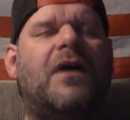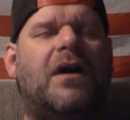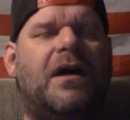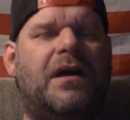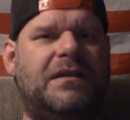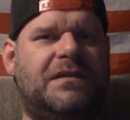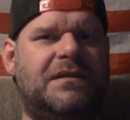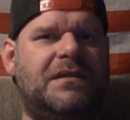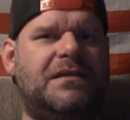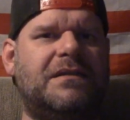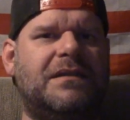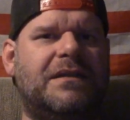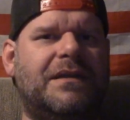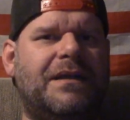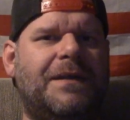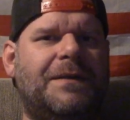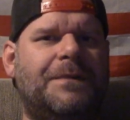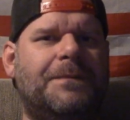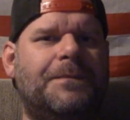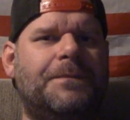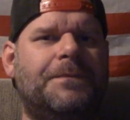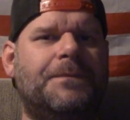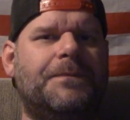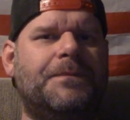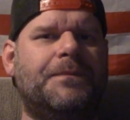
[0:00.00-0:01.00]
honestly,
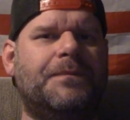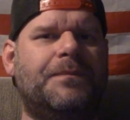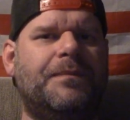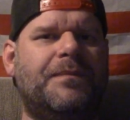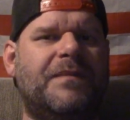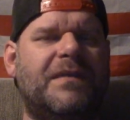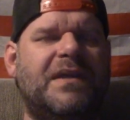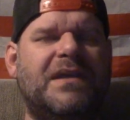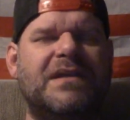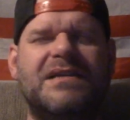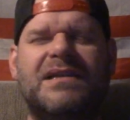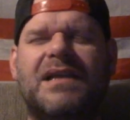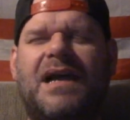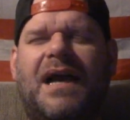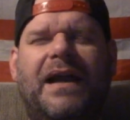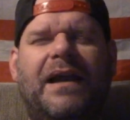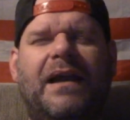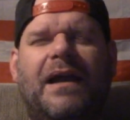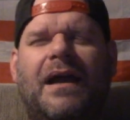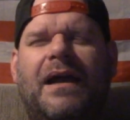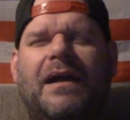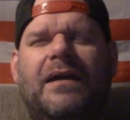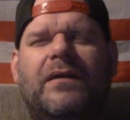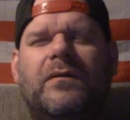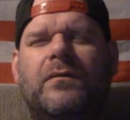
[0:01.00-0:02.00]
because
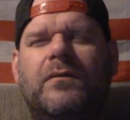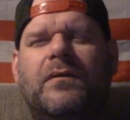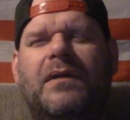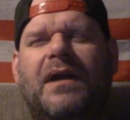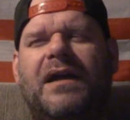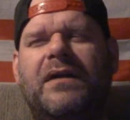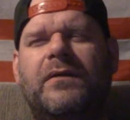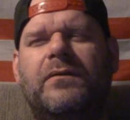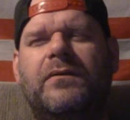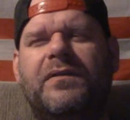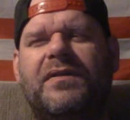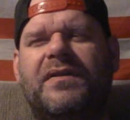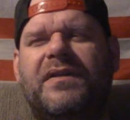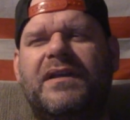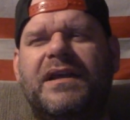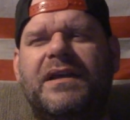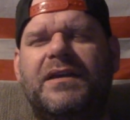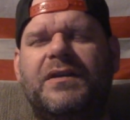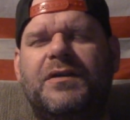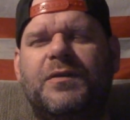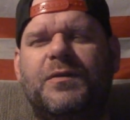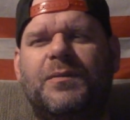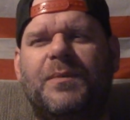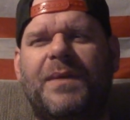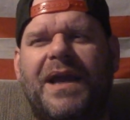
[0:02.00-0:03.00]
I don't think
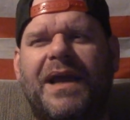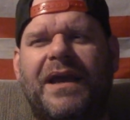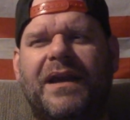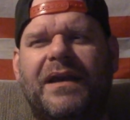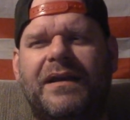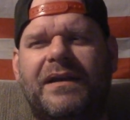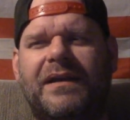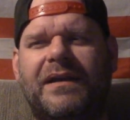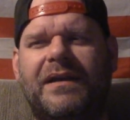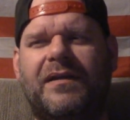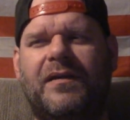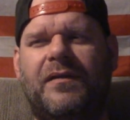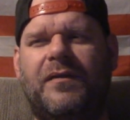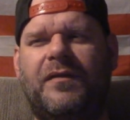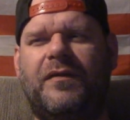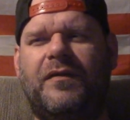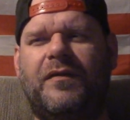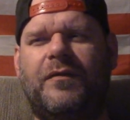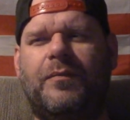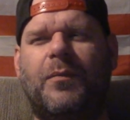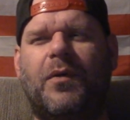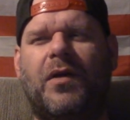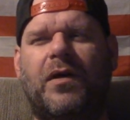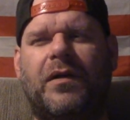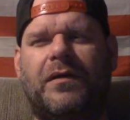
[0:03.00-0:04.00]
humanity is
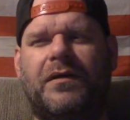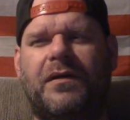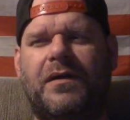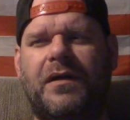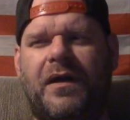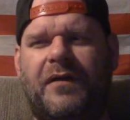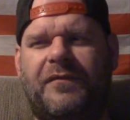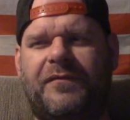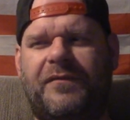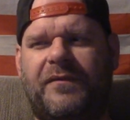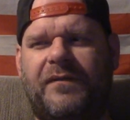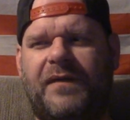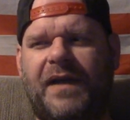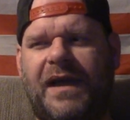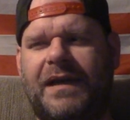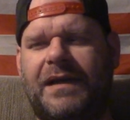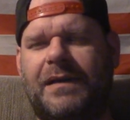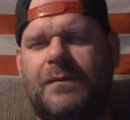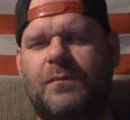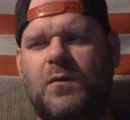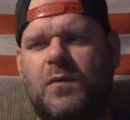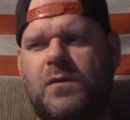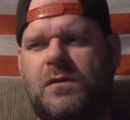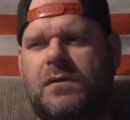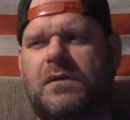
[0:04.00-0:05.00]
smart enough
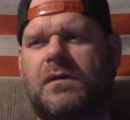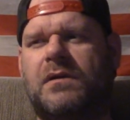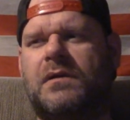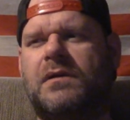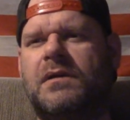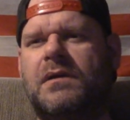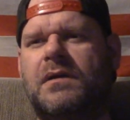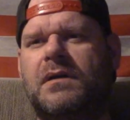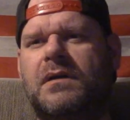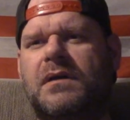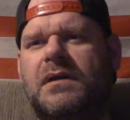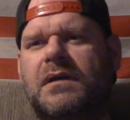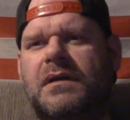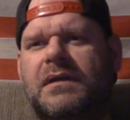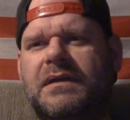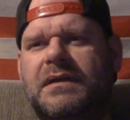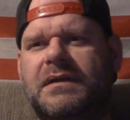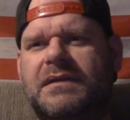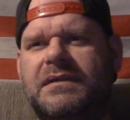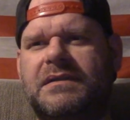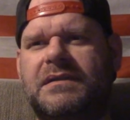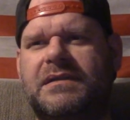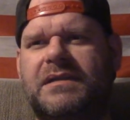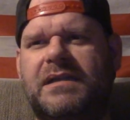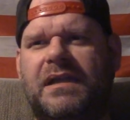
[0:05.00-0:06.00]
anymore
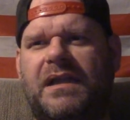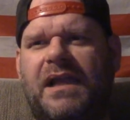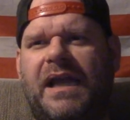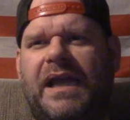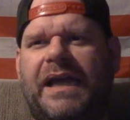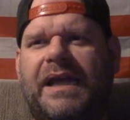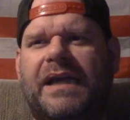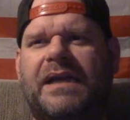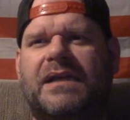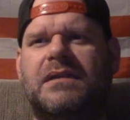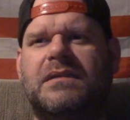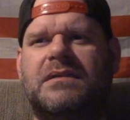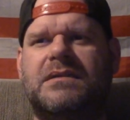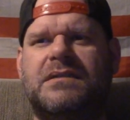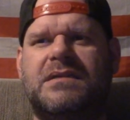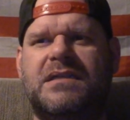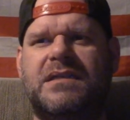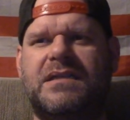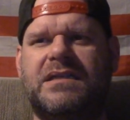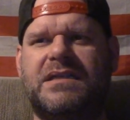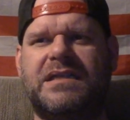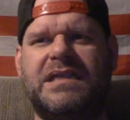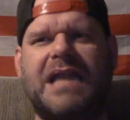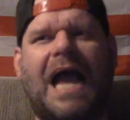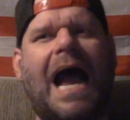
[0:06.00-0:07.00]
to
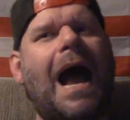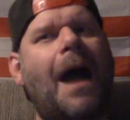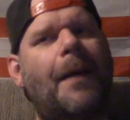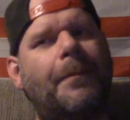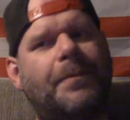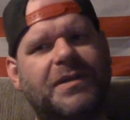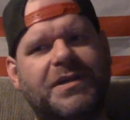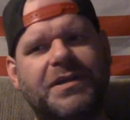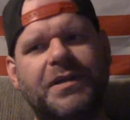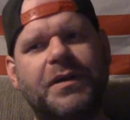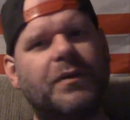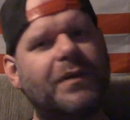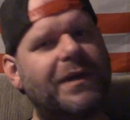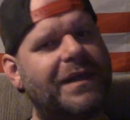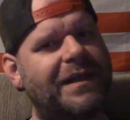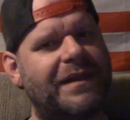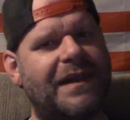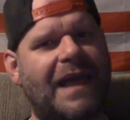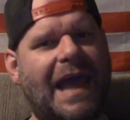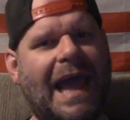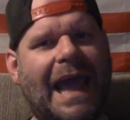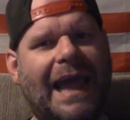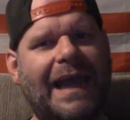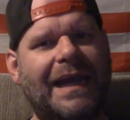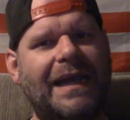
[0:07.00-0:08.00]
stop doing
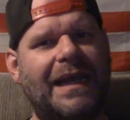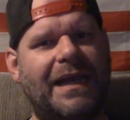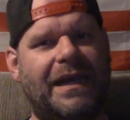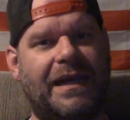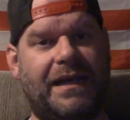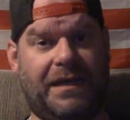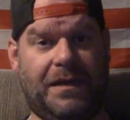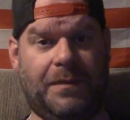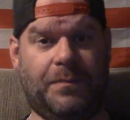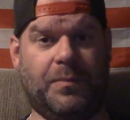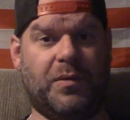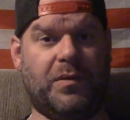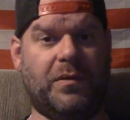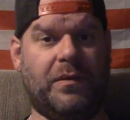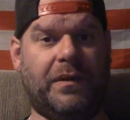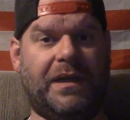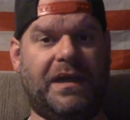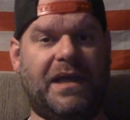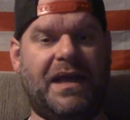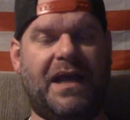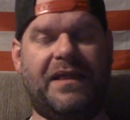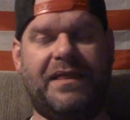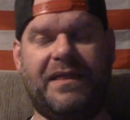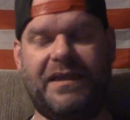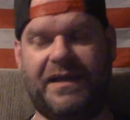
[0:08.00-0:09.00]
that at any point.
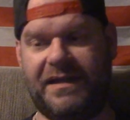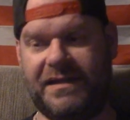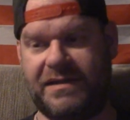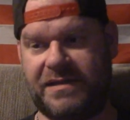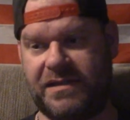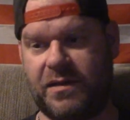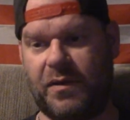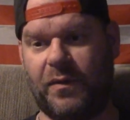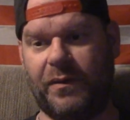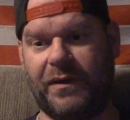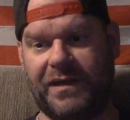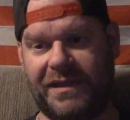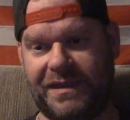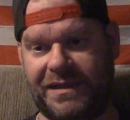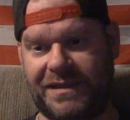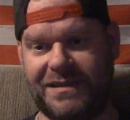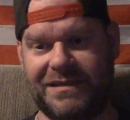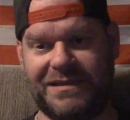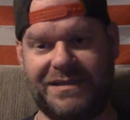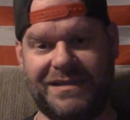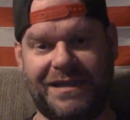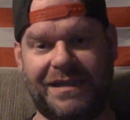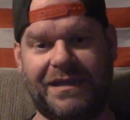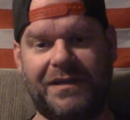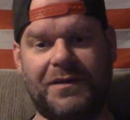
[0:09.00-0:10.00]
I think it's going to
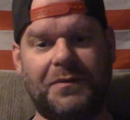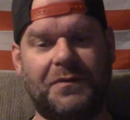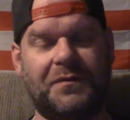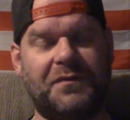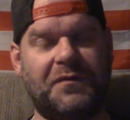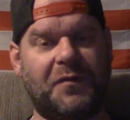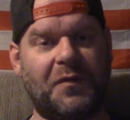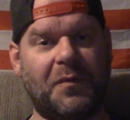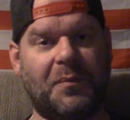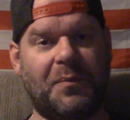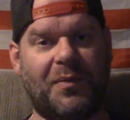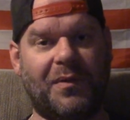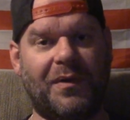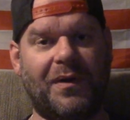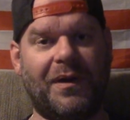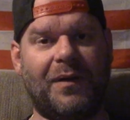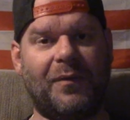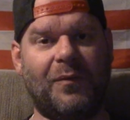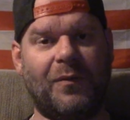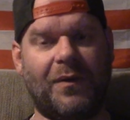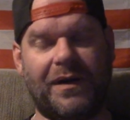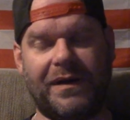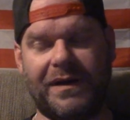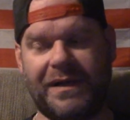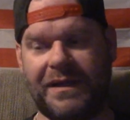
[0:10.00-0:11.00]
continue to a
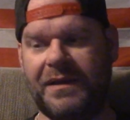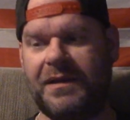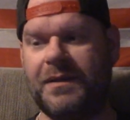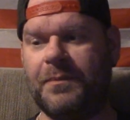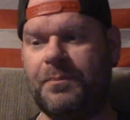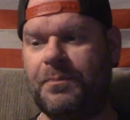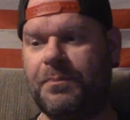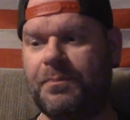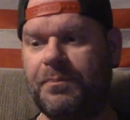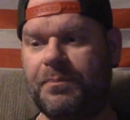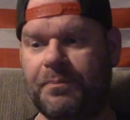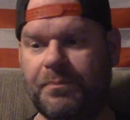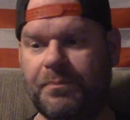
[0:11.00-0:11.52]
point where in the